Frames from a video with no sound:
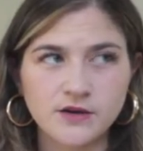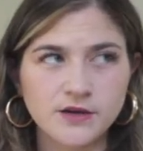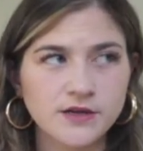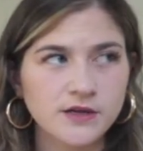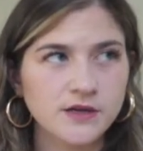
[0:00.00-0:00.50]

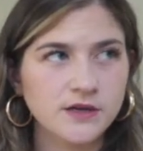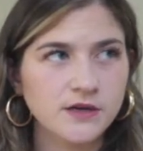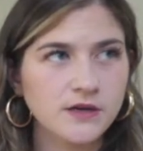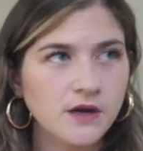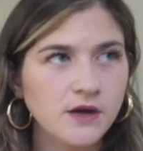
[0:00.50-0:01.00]

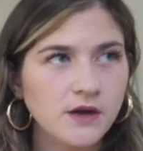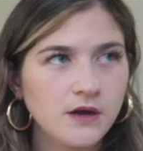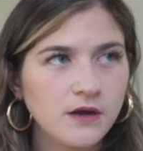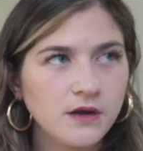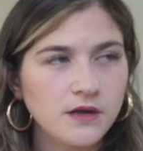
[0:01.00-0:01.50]
could...
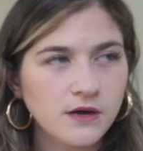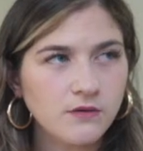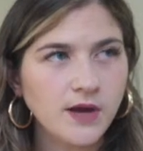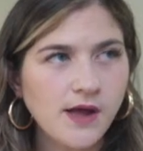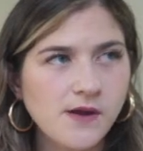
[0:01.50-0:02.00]
You
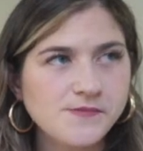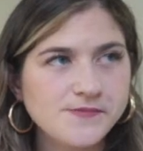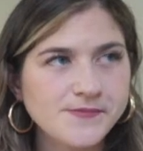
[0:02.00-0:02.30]
know what?